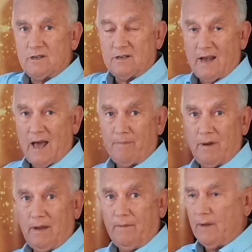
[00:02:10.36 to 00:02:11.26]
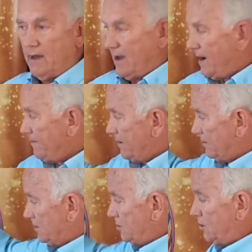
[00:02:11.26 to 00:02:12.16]
is happy, and that
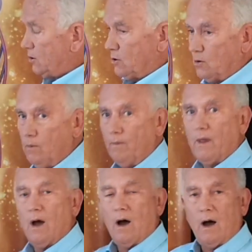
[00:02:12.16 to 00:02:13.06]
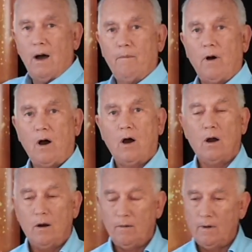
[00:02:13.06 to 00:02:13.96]
the two
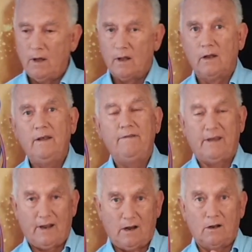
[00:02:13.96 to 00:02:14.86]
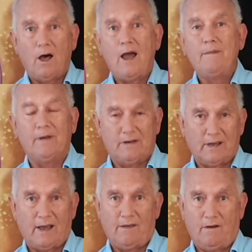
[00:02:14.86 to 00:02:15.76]
are living in alignment
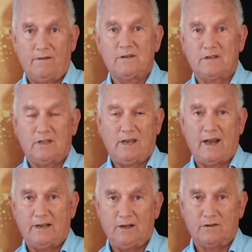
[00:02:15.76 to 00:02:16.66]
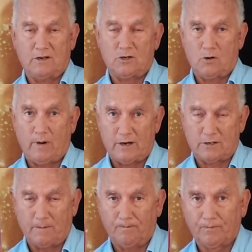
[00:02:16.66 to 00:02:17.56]
together. This is the ideal
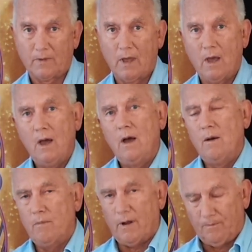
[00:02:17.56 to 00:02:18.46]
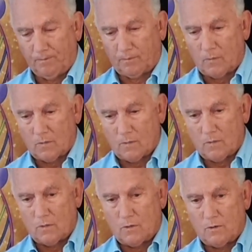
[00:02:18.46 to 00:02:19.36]
situation. But
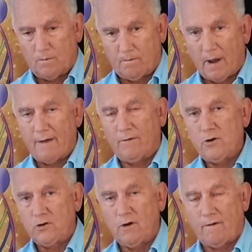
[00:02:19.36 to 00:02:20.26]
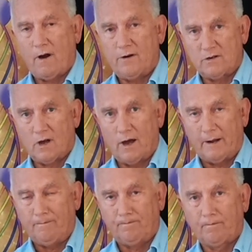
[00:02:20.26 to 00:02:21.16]
by virtue of our design,
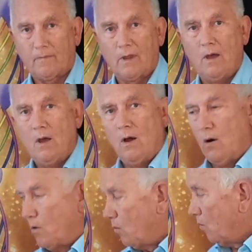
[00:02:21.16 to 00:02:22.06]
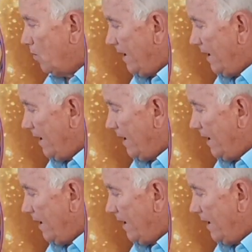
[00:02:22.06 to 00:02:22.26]
what